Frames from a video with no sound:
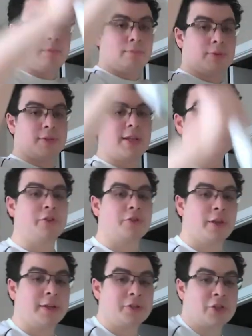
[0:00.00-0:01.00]
Pretend you're
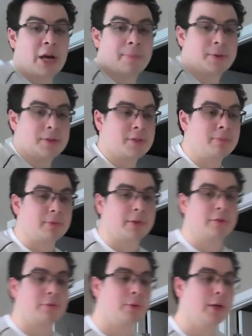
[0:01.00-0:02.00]
like chopping something
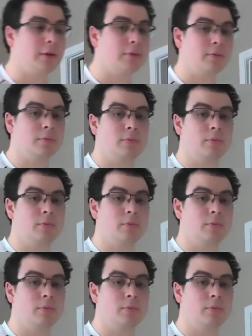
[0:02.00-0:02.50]
as well.